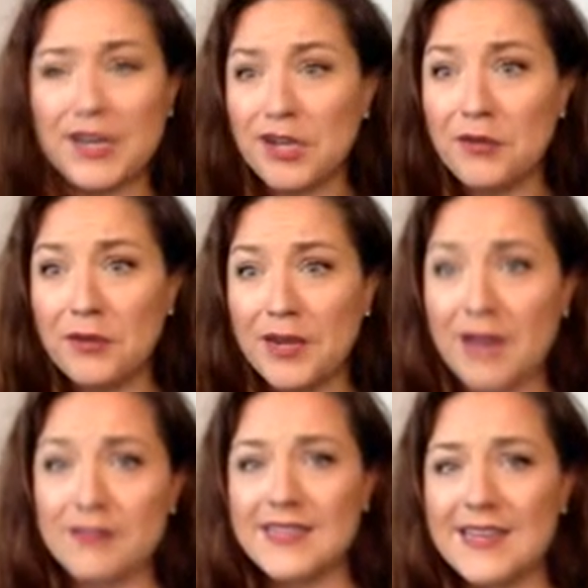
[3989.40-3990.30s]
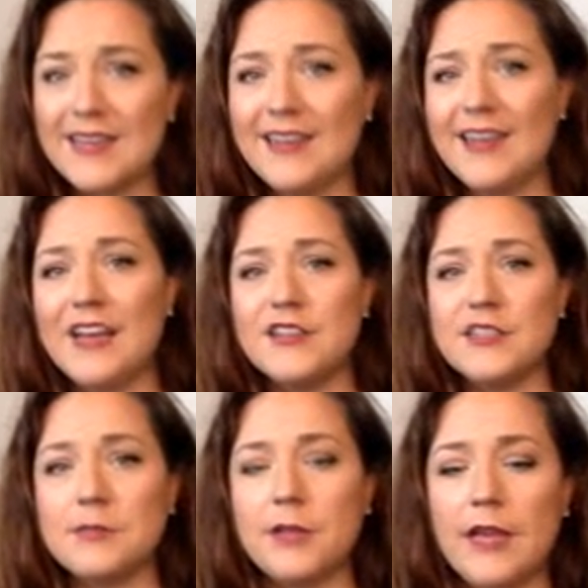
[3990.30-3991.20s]
when I was a kid, I used to
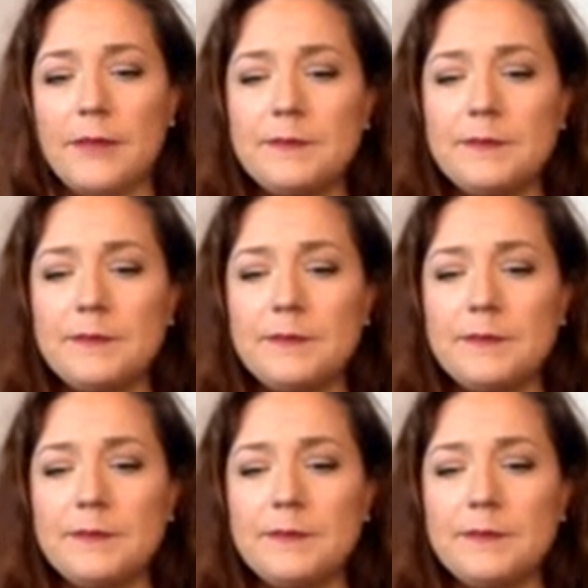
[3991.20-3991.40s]
play